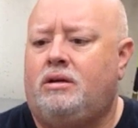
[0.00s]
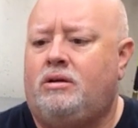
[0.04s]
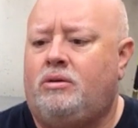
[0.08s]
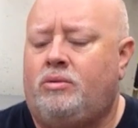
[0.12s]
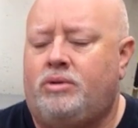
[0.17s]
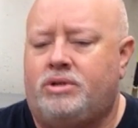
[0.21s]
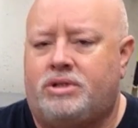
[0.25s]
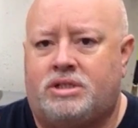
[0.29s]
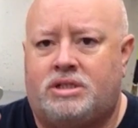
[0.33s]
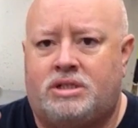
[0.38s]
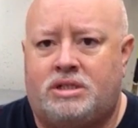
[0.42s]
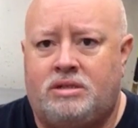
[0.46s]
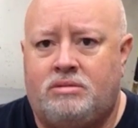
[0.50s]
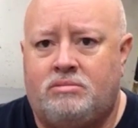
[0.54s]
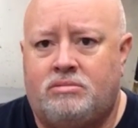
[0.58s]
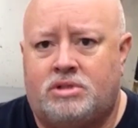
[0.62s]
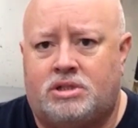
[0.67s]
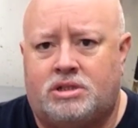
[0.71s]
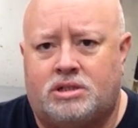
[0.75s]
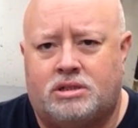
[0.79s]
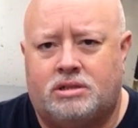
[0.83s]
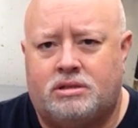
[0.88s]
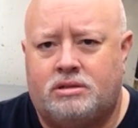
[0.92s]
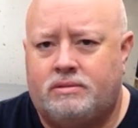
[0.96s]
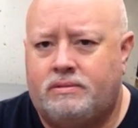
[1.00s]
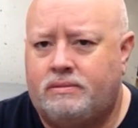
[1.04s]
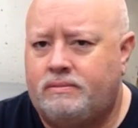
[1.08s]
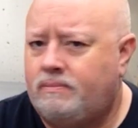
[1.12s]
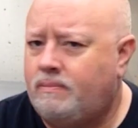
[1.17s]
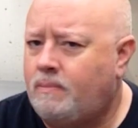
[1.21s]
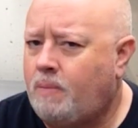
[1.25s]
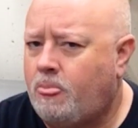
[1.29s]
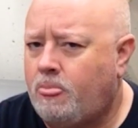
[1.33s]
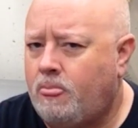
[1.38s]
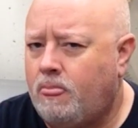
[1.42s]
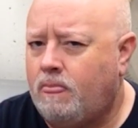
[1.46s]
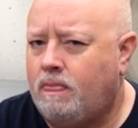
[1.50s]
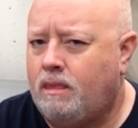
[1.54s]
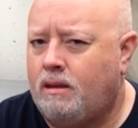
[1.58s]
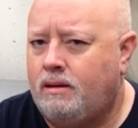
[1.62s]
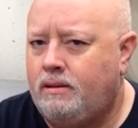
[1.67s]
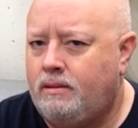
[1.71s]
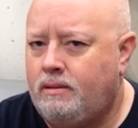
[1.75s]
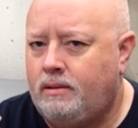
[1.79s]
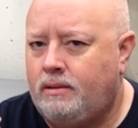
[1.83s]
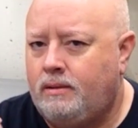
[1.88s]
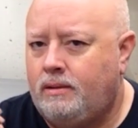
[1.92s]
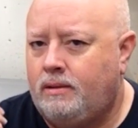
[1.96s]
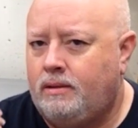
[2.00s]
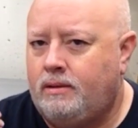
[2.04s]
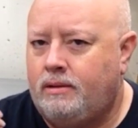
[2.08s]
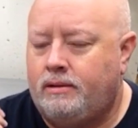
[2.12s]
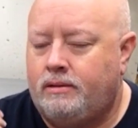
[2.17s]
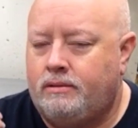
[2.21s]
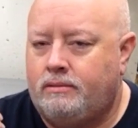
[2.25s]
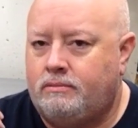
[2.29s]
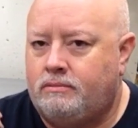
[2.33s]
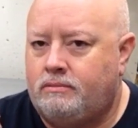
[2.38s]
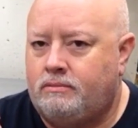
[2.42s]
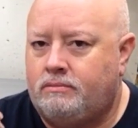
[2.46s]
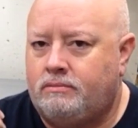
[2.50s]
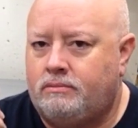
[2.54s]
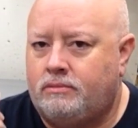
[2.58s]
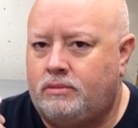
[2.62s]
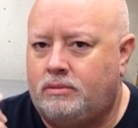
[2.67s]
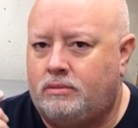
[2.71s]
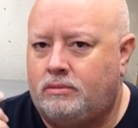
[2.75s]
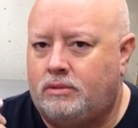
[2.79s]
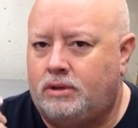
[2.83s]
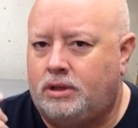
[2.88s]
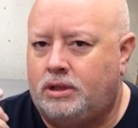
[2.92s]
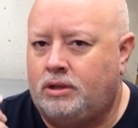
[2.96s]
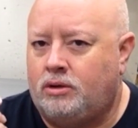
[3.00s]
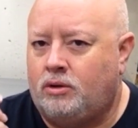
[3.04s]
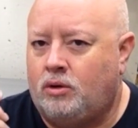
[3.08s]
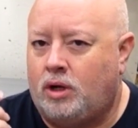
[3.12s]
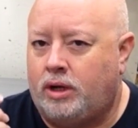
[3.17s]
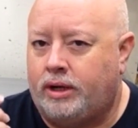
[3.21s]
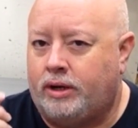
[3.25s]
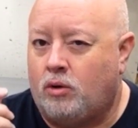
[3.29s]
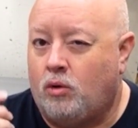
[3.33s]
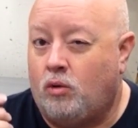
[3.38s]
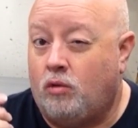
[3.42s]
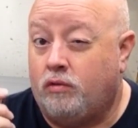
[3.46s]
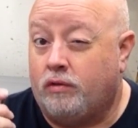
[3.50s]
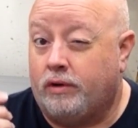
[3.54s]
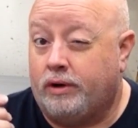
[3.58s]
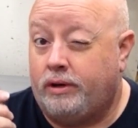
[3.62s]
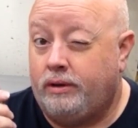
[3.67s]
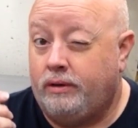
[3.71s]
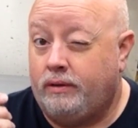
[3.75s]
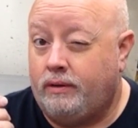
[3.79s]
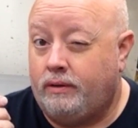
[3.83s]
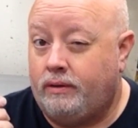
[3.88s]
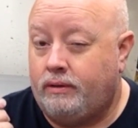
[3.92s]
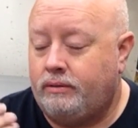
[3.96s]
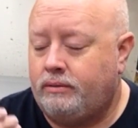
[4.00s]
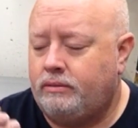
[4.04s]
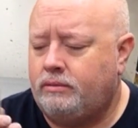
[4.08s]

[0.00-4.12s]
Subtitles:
which seems a little like overkill,